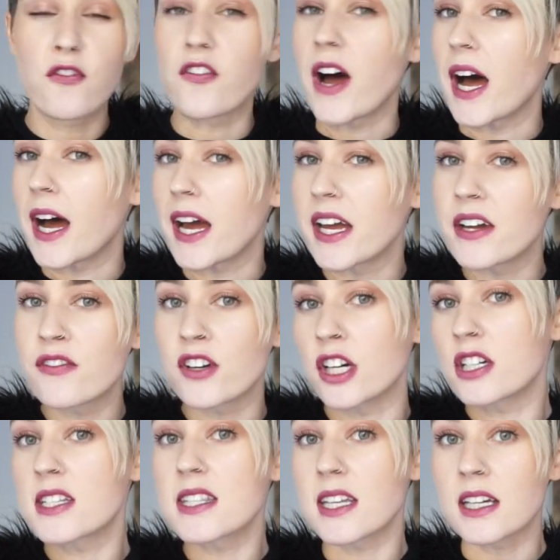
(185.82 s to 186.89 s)
five
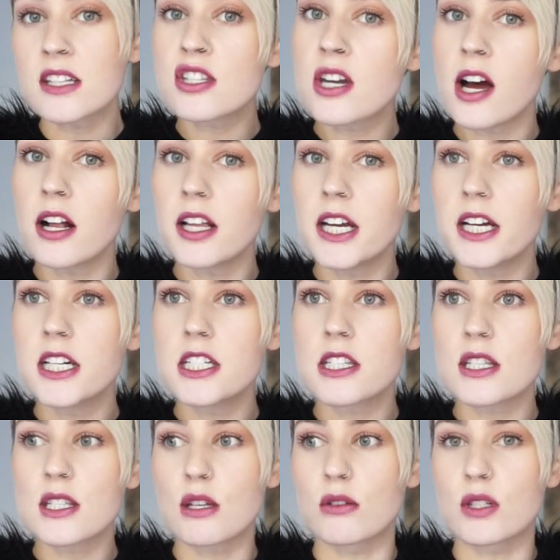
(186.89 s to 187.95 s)
or six
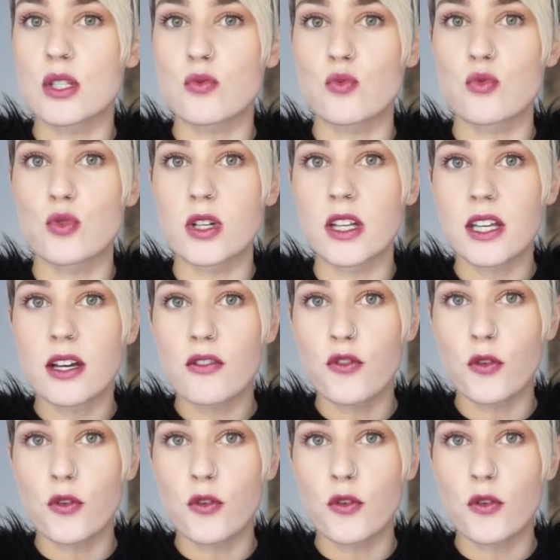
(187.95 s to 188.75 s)
dollars, so it's really